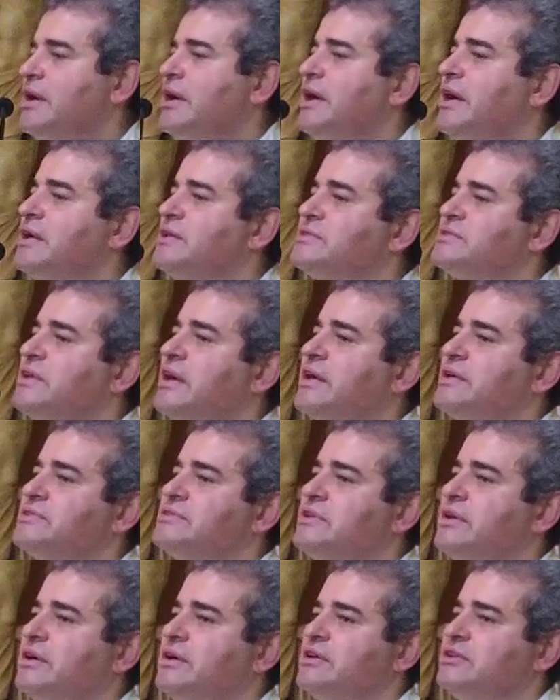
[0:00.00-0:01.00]
he
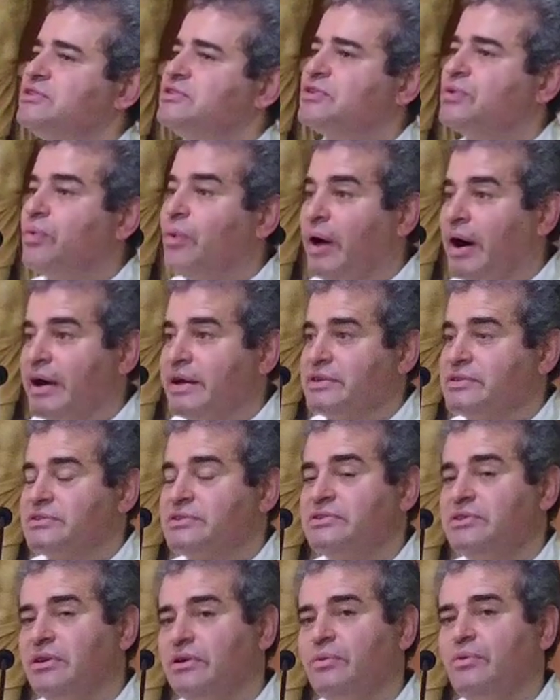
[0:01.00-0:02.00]
says
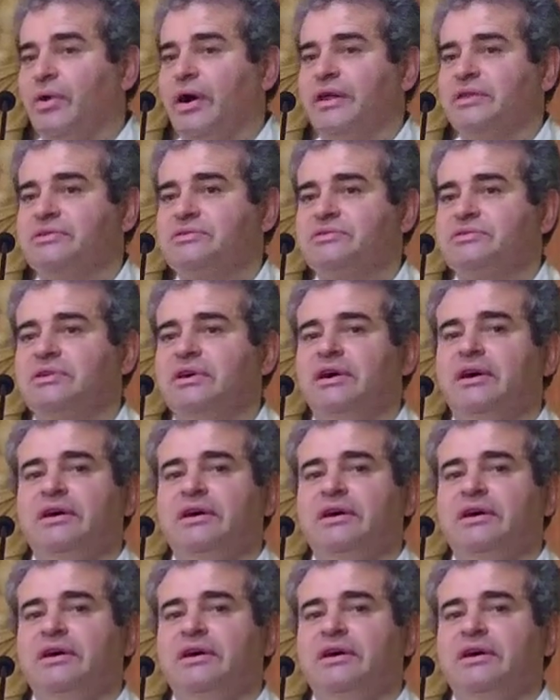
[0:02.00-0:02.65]
twice, not once,